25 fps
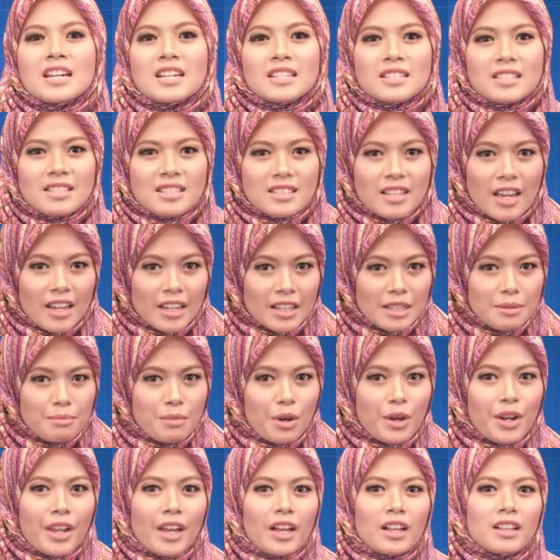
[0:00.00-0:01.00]
The second
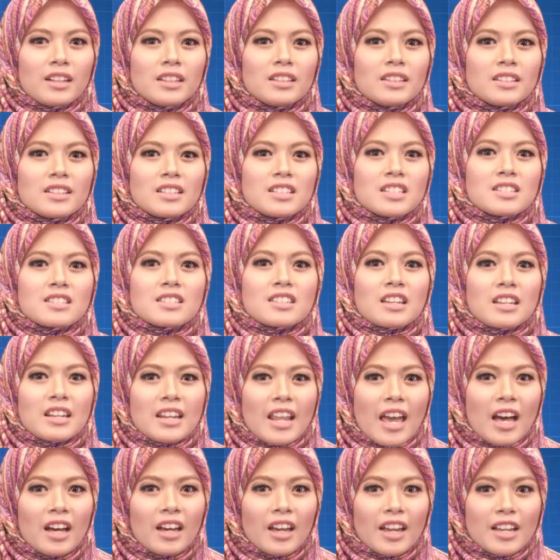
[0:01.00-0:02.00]
model is
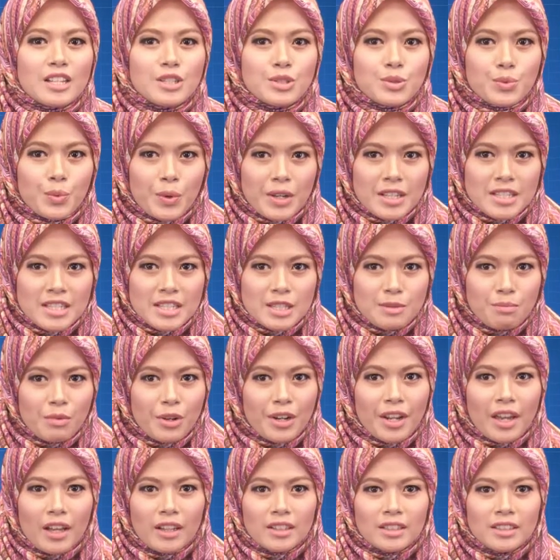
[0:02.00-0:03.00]
Cannell and Swain's
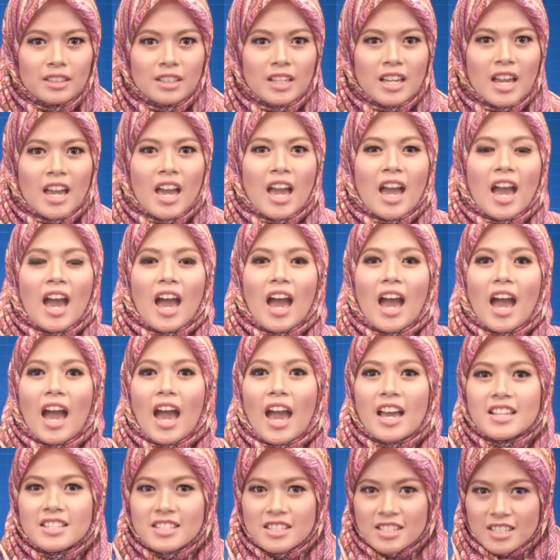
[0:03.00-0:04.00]
model.
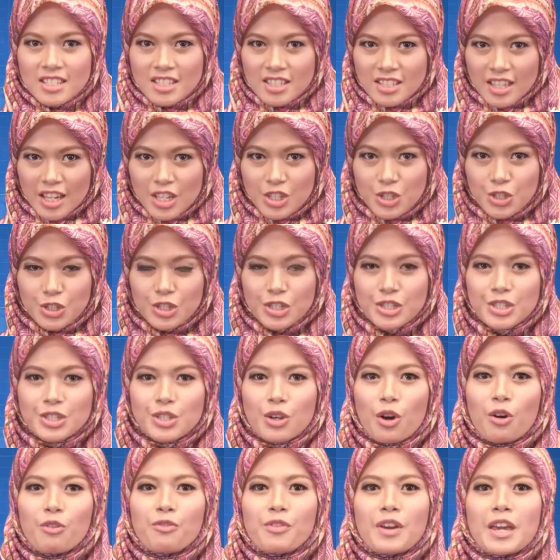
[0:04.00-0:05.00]
As the extensions
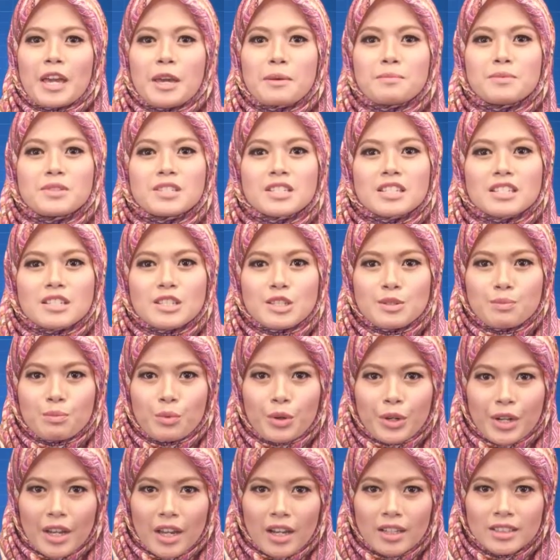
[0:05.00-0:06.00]
of Hampson's
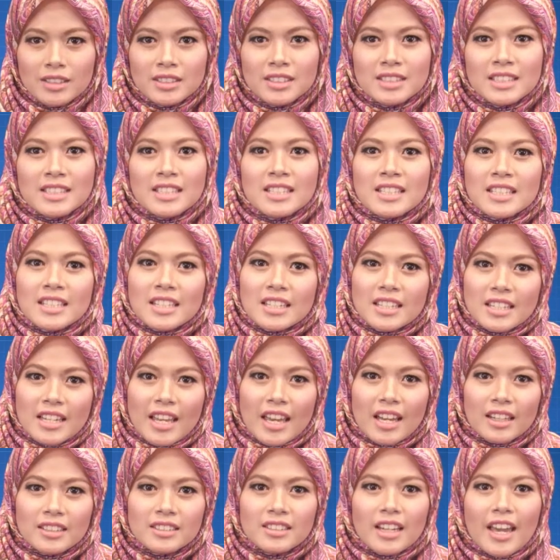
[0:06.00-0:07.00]
model,
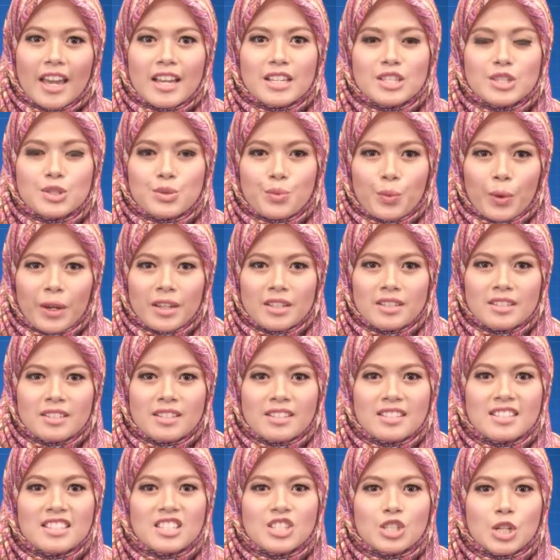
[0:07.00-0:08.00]
Cannell and Swain
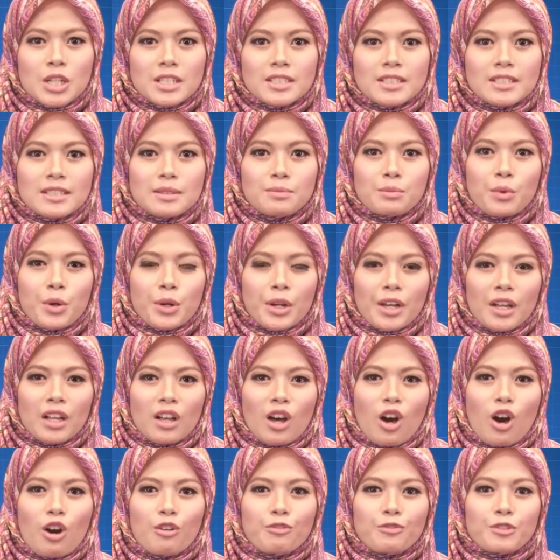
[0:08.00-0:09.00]
constructed
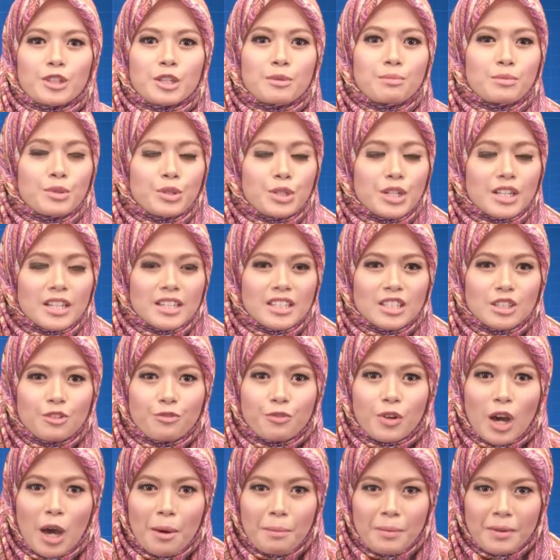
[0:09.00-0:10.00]
model of
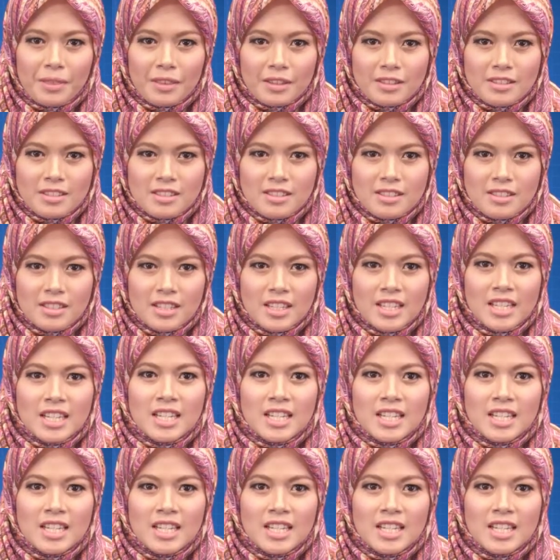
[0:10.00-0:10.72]
communicative competence.